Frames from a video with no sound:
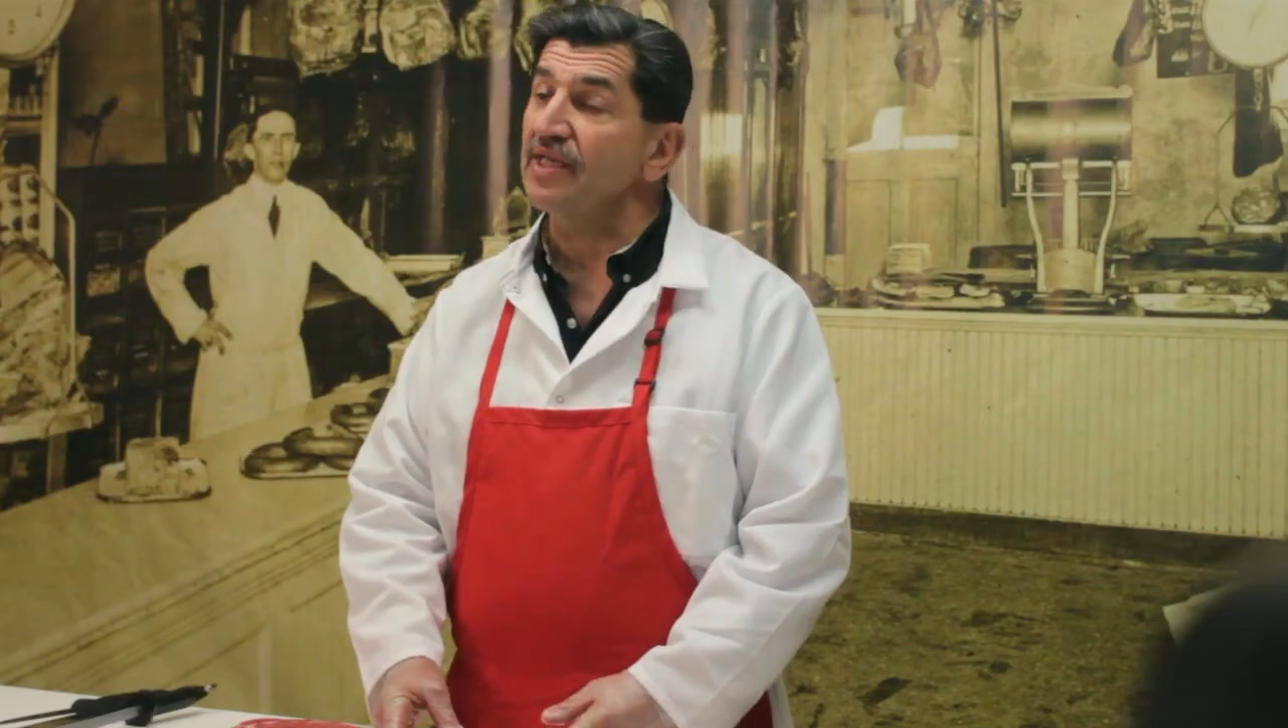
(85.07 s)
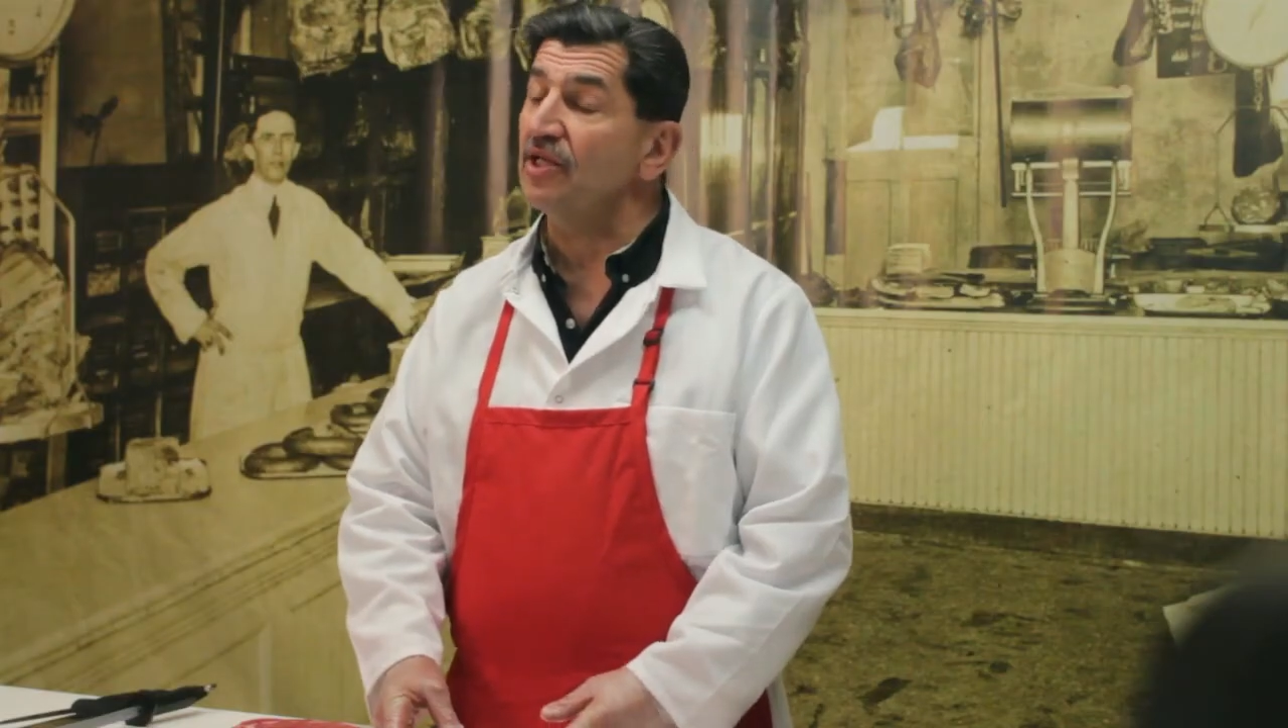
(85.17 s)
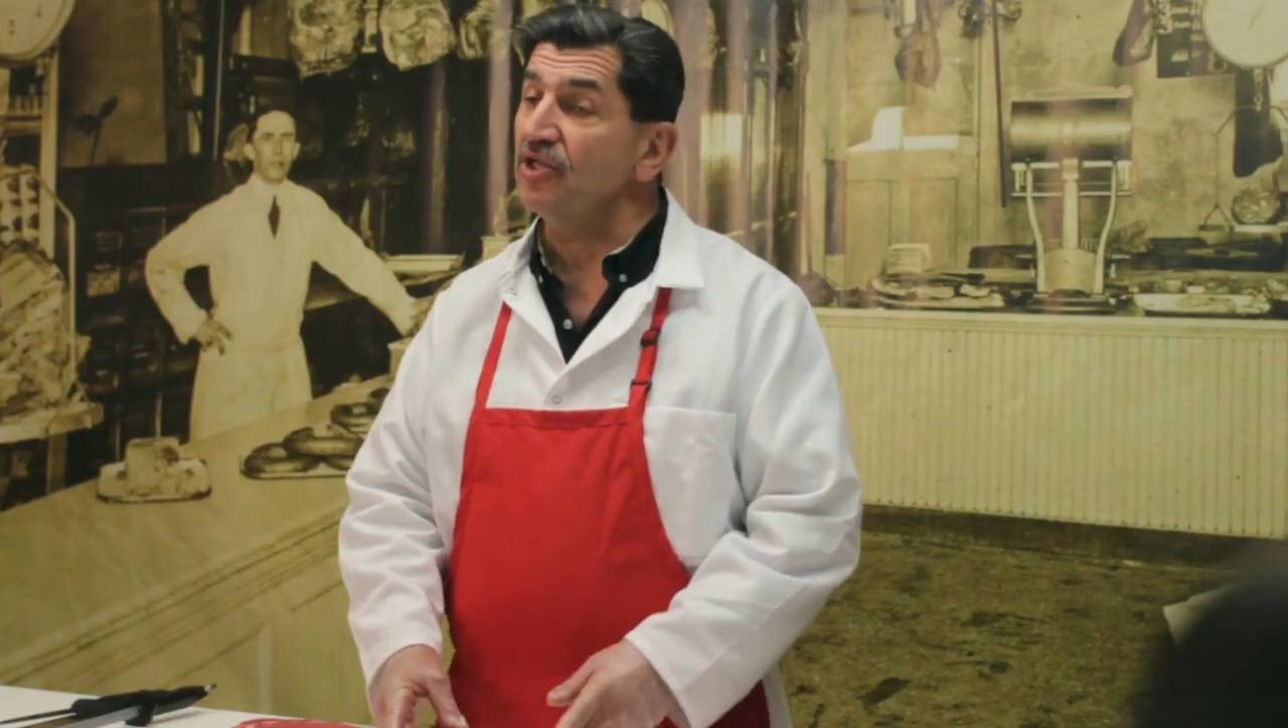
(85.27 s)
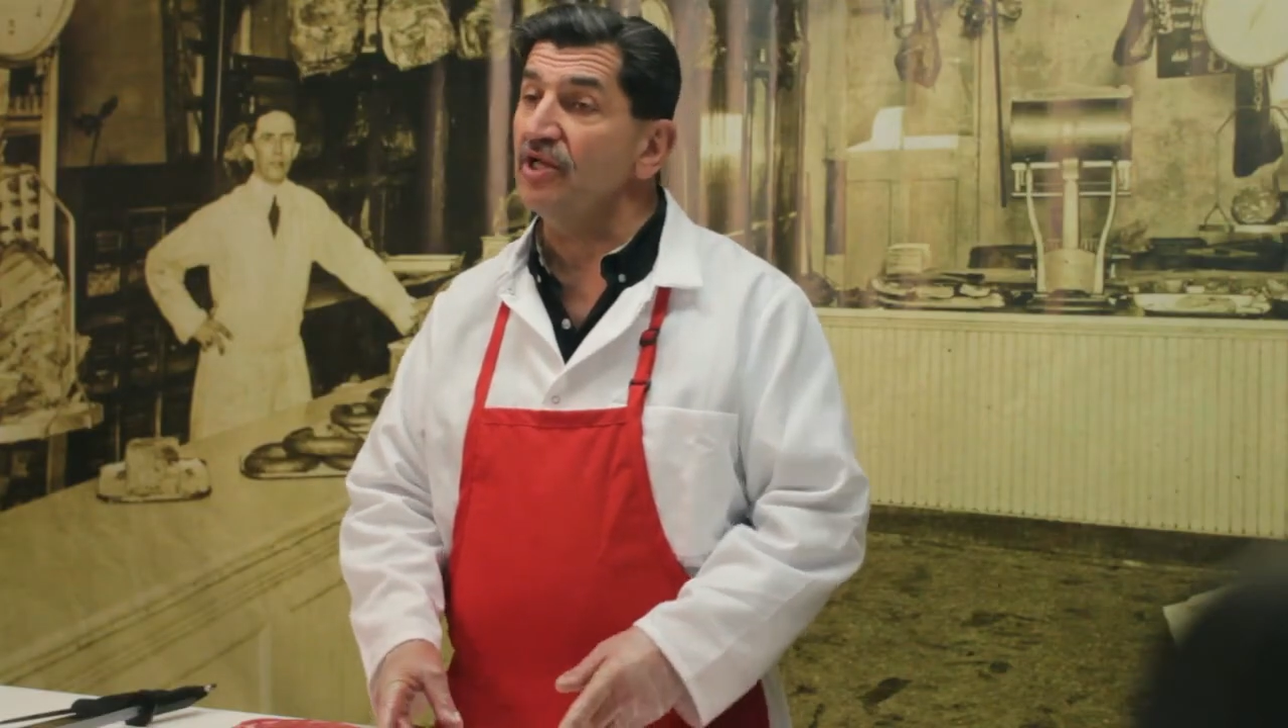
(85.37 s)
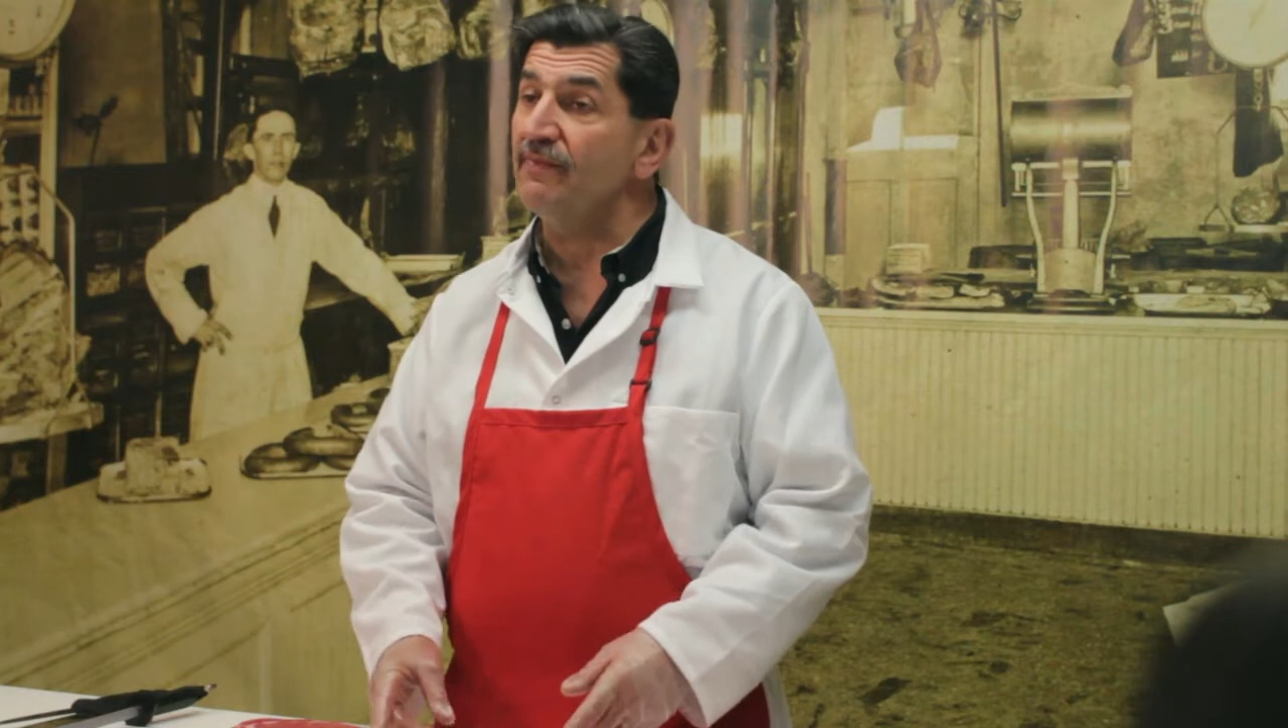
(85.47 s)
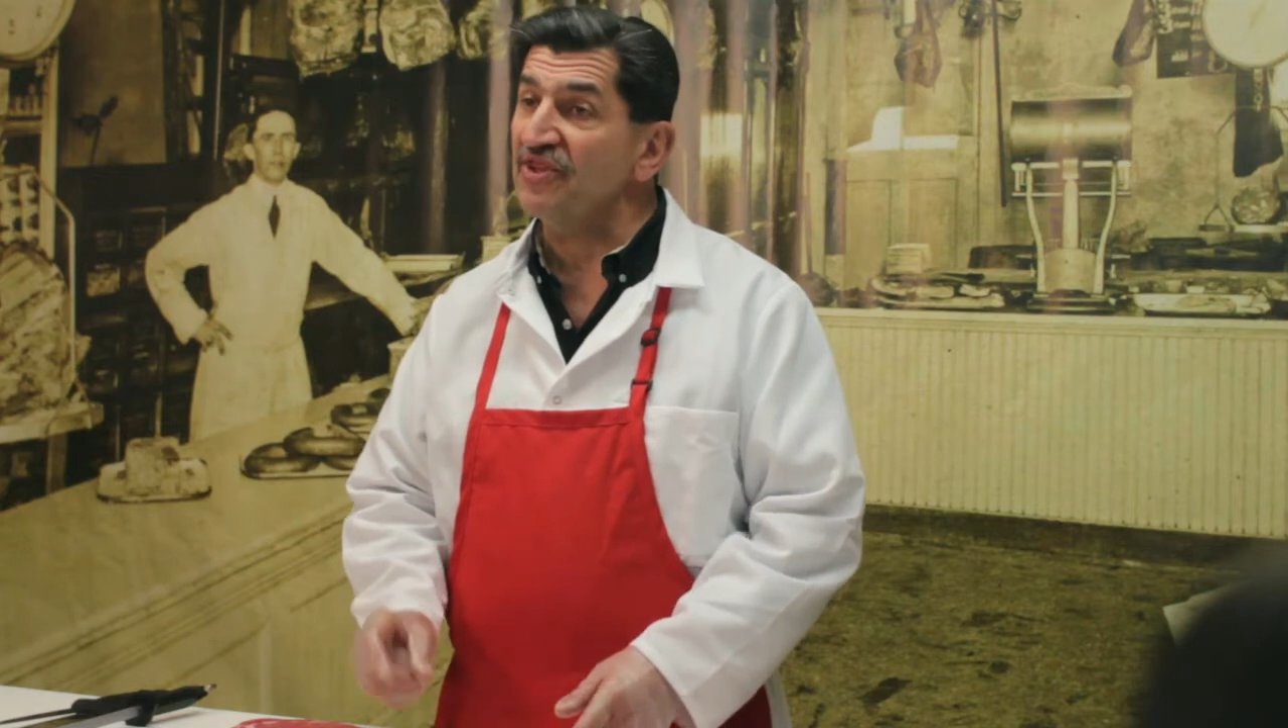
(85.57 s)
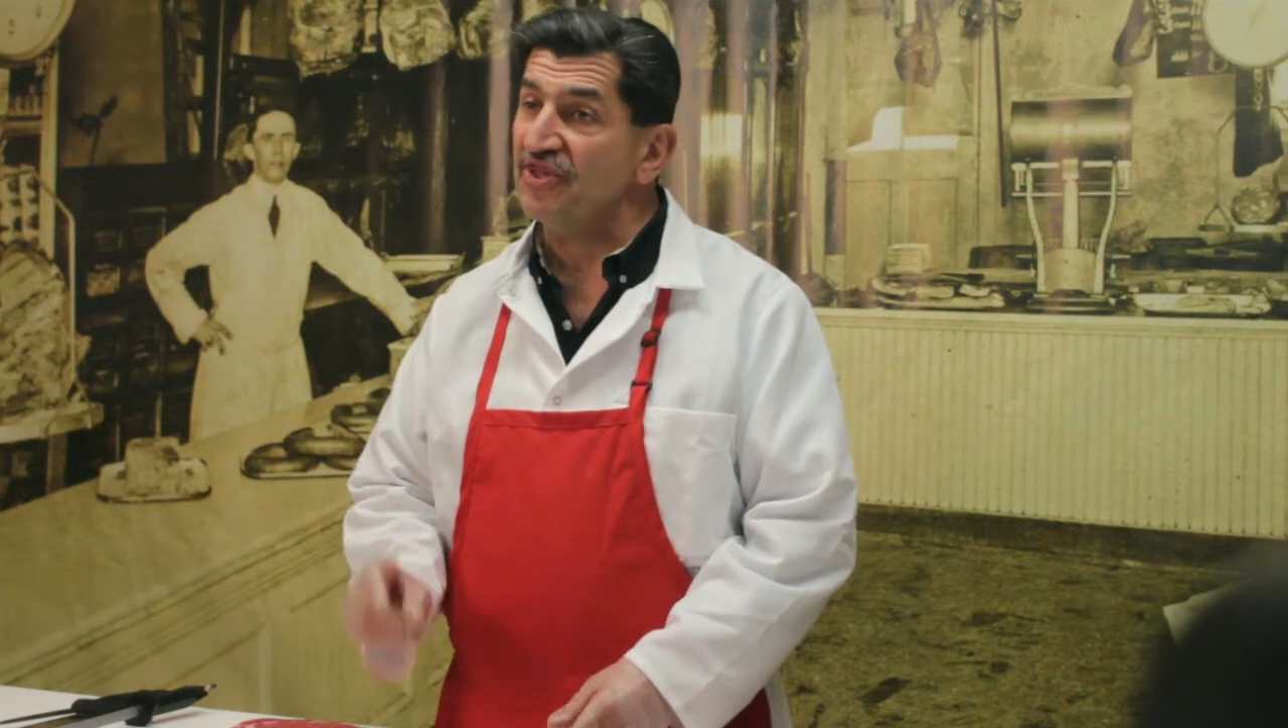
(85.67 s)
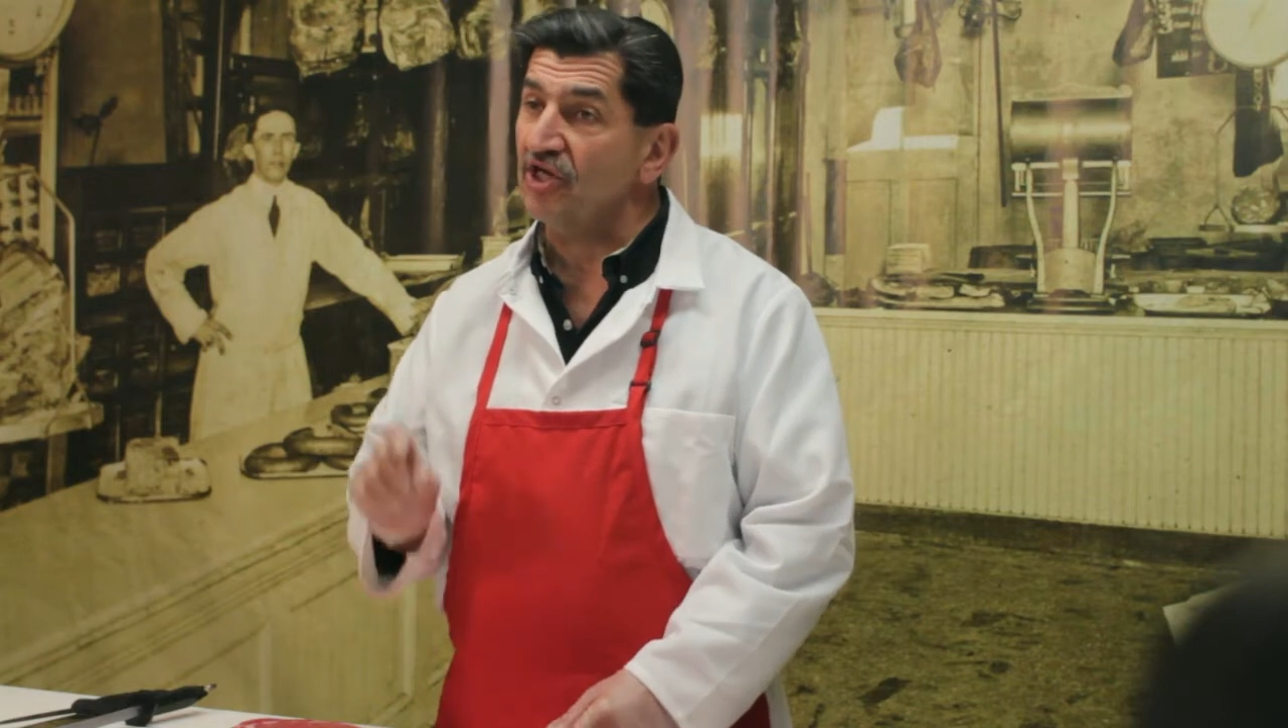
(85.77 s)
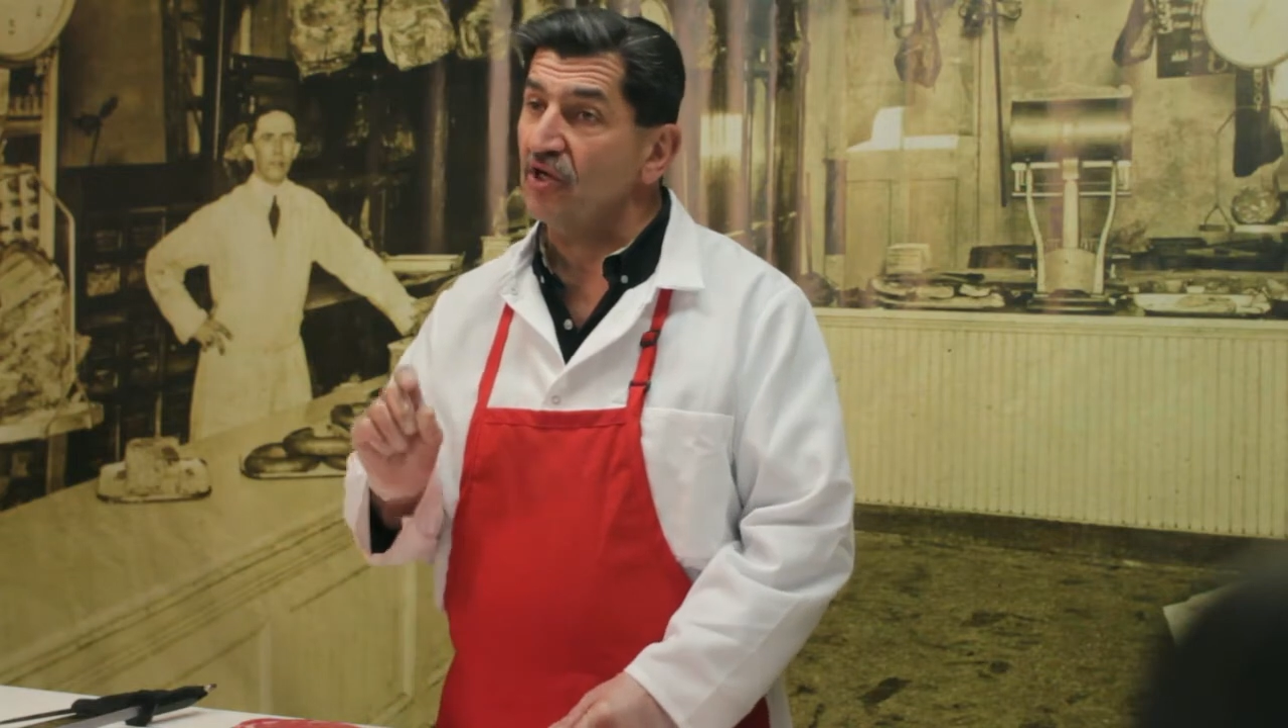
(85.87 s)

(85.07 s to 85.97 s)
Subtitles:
little bit thicker,